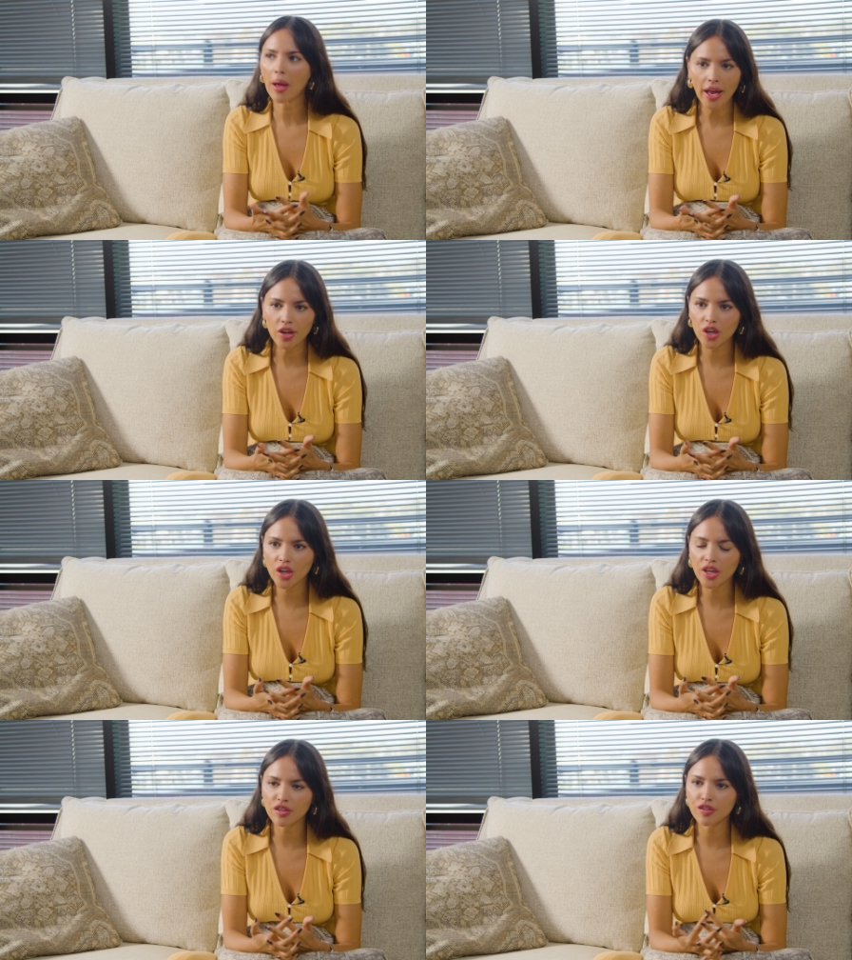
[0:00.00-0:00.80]
matter
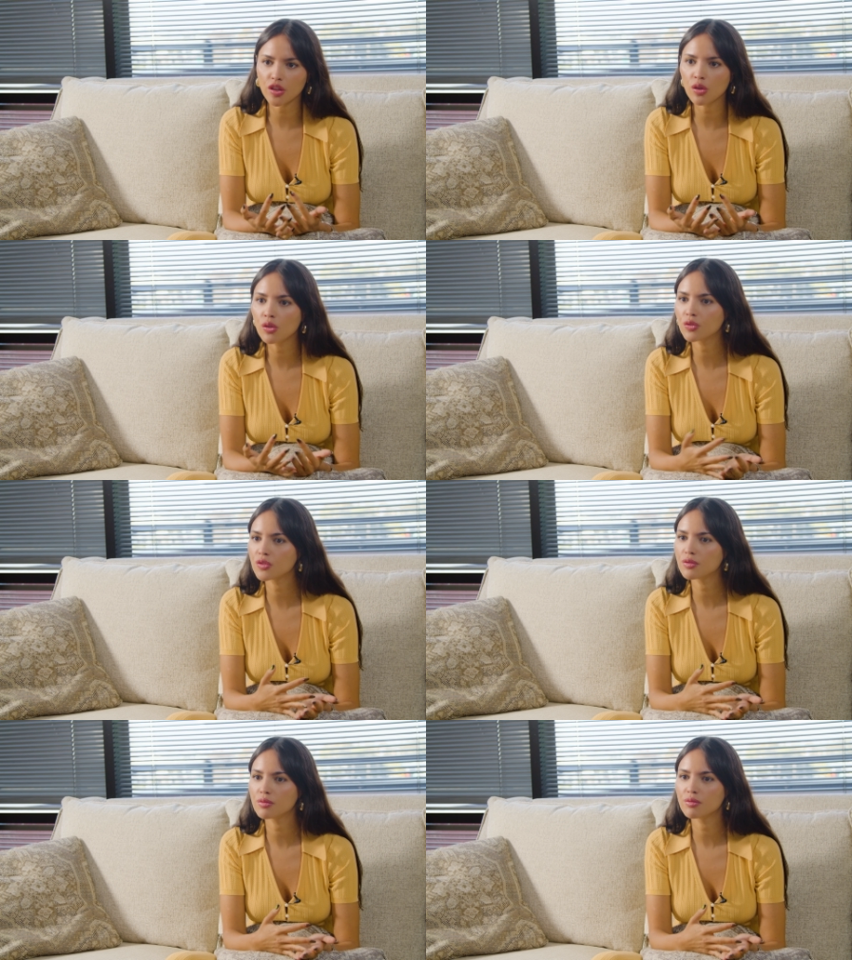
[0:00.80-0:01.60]
if you've
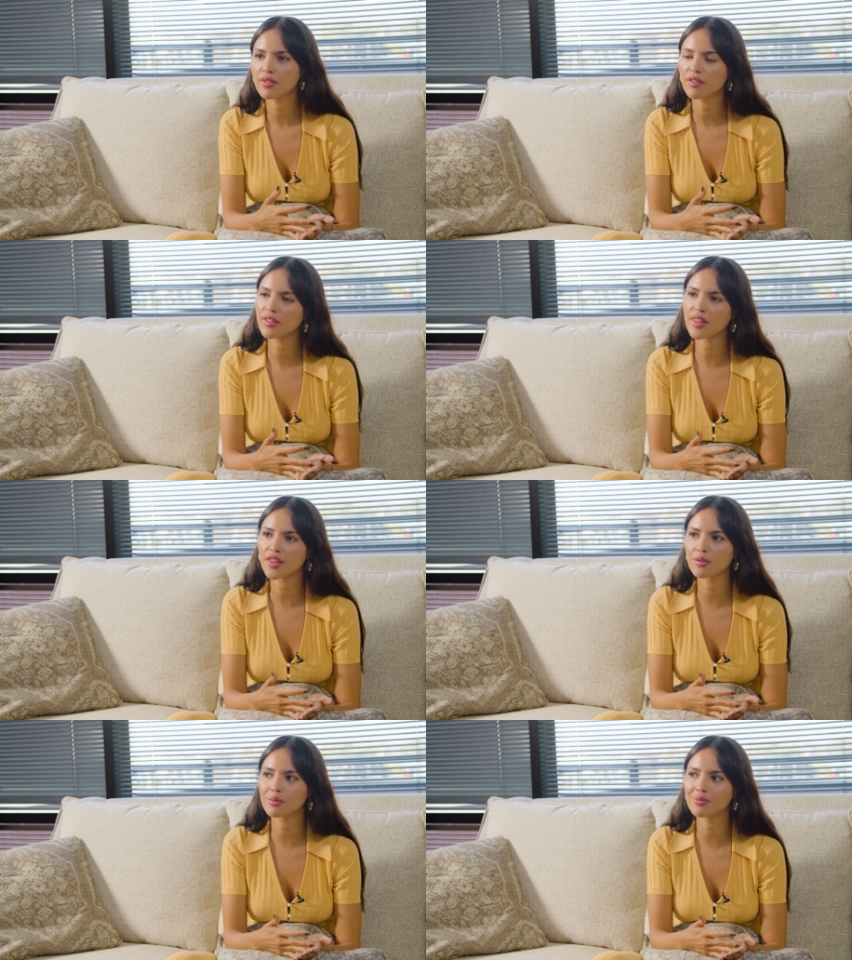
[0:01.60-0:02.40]
the